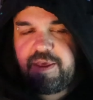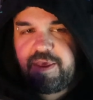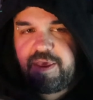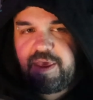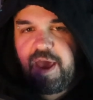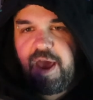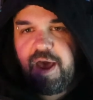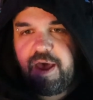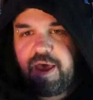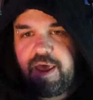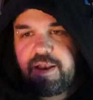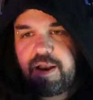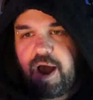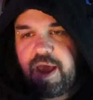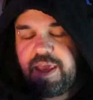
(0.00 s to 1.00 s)
Yeah,
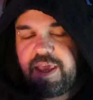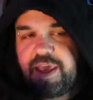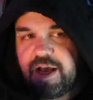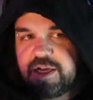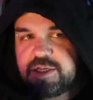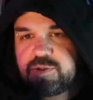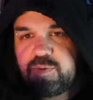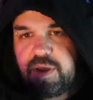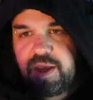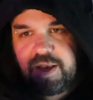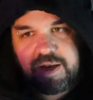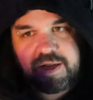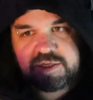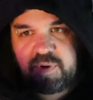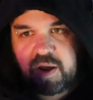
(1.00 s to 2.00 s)
and I guess we can
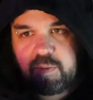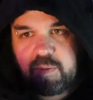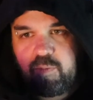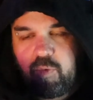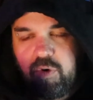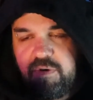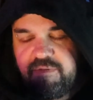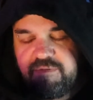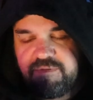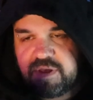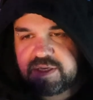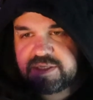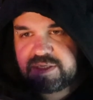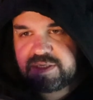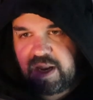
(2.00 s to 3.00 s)
expect more of
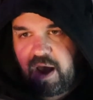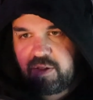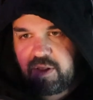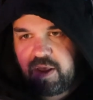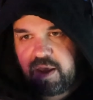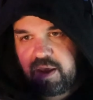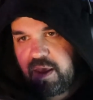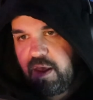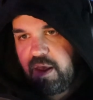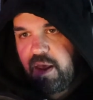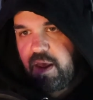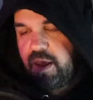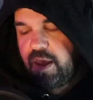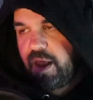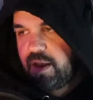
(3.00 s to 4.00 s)
this now. Like
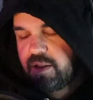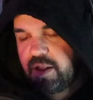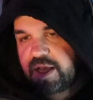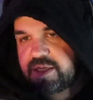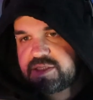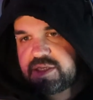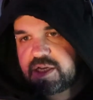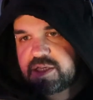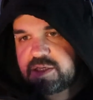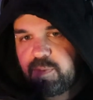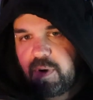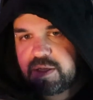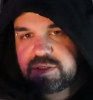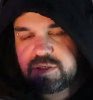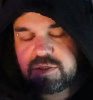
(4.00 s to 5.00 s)
in like six
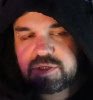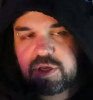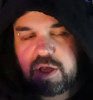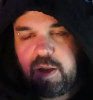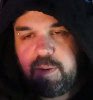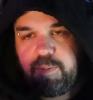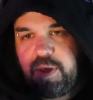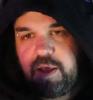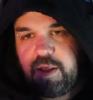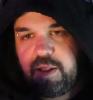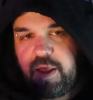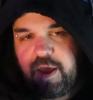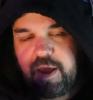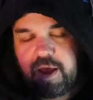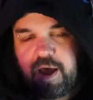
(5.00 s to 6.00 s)
months, there's gonna be
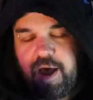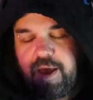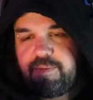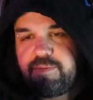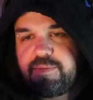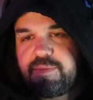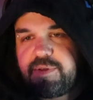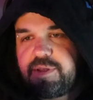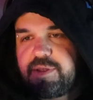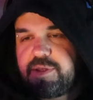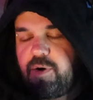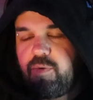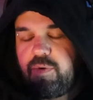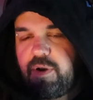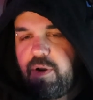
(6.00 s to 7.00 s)
like I
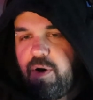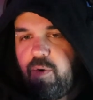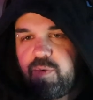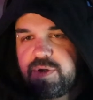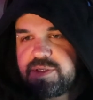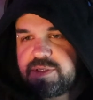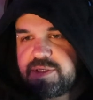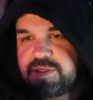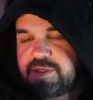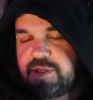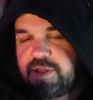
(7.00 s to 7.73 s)
don't know what's